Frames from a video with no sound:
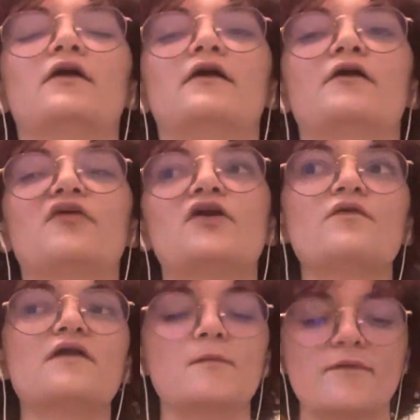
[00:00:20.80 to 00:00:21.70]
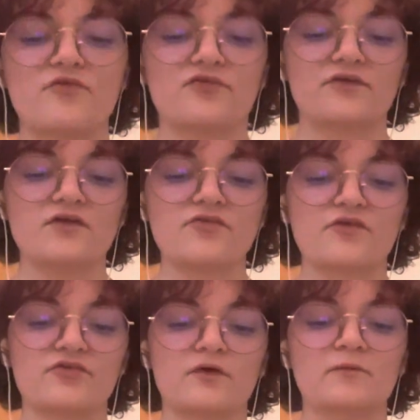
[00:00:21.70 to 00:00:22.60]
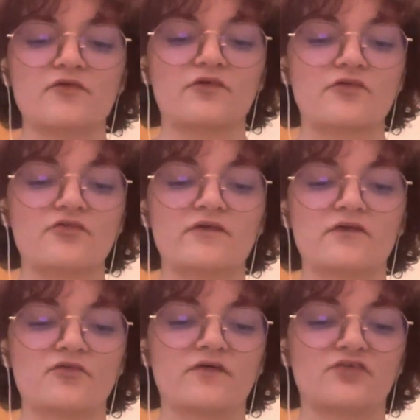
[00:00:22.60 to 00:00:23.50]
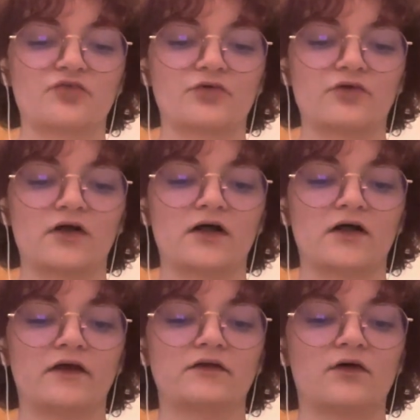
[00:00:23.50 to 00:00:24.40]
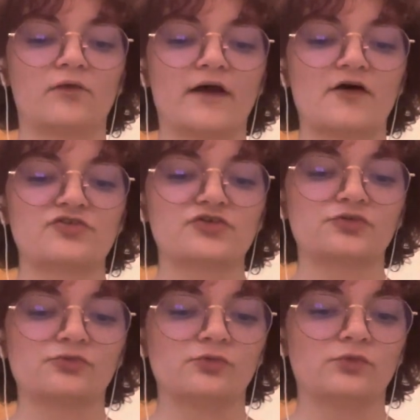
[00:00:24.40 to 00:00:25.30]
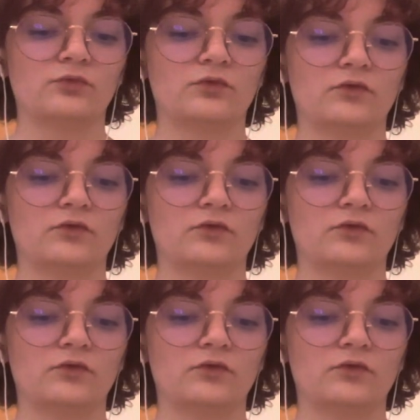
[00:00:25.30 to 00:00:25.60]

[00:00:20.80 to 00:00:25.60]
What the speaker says: If I don't think about the statistics, nobody's going to see this, therefore I don't have to